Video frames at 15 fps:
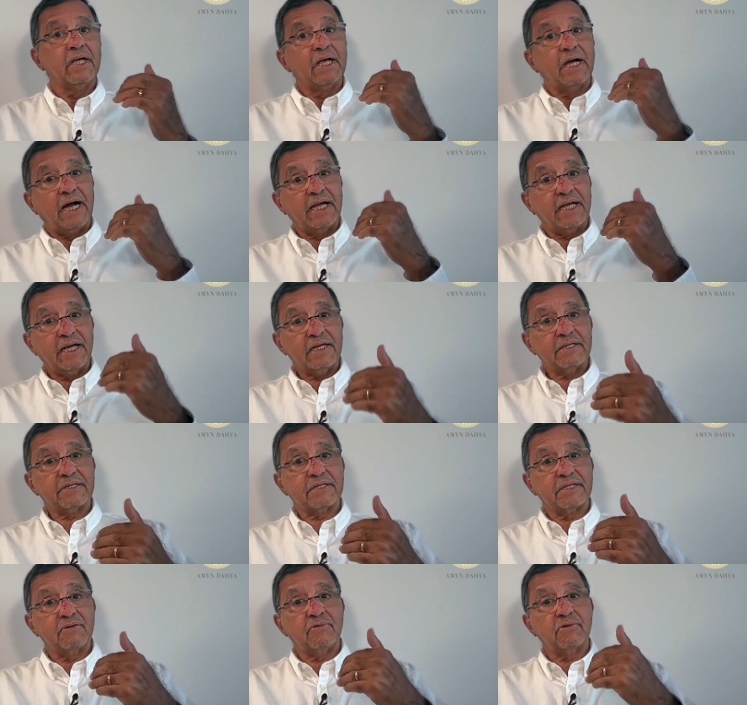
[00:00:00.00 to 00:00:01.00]
I
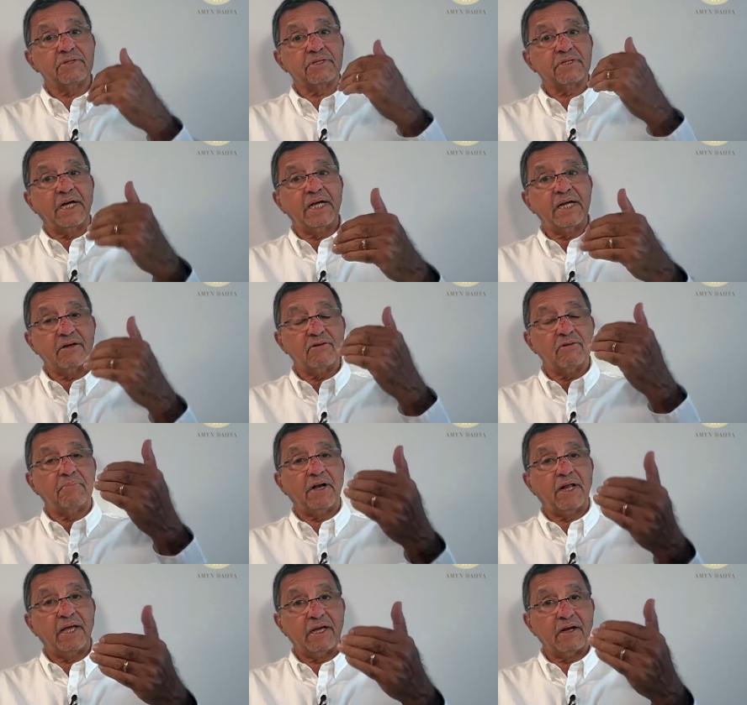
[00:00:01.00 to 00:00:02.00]
guess he was trying to
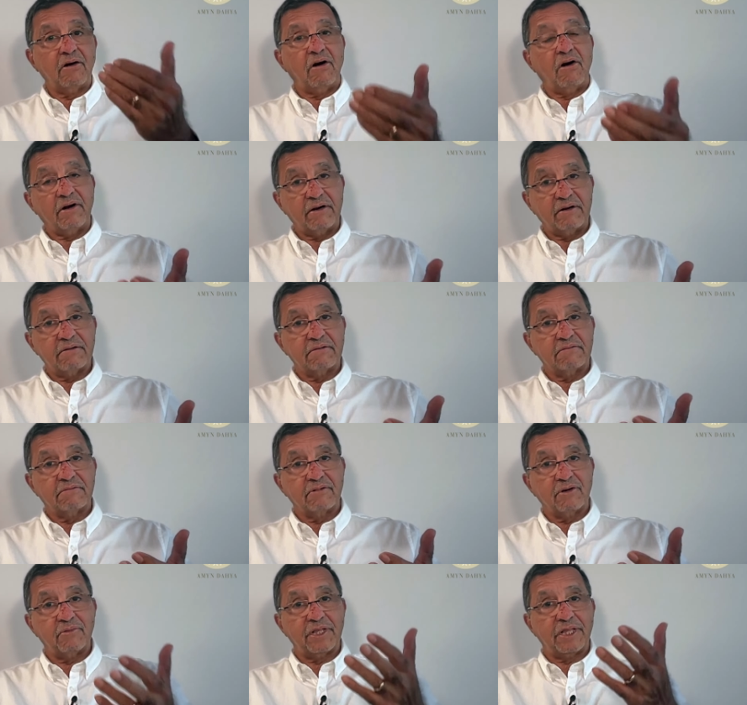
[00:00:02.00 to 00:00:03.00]
play God
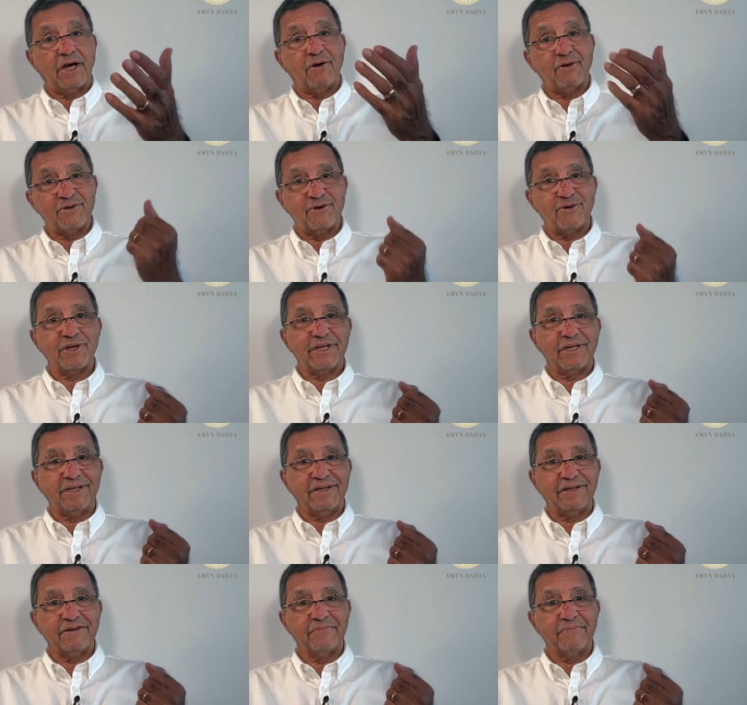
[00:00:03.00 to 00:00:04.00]
without knowing
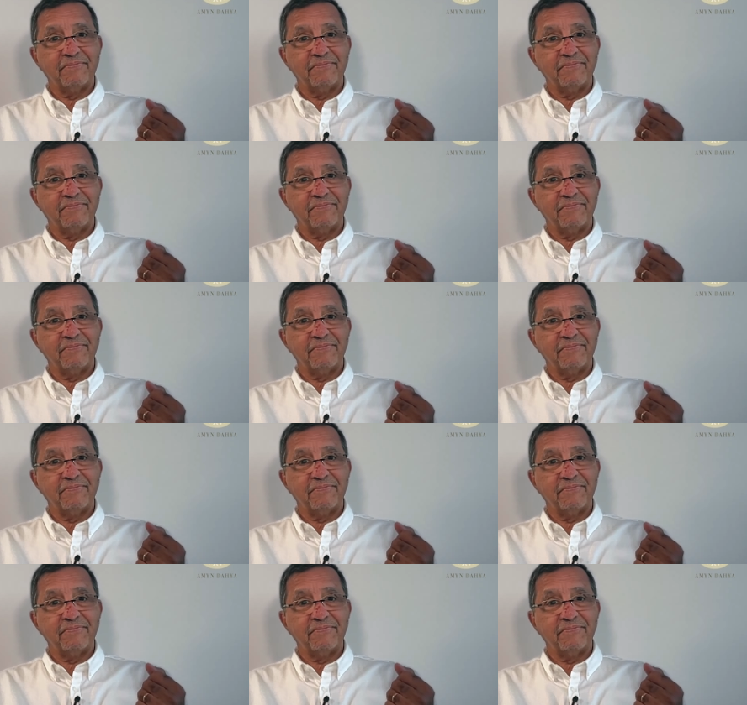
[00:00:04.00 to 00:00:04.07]
it.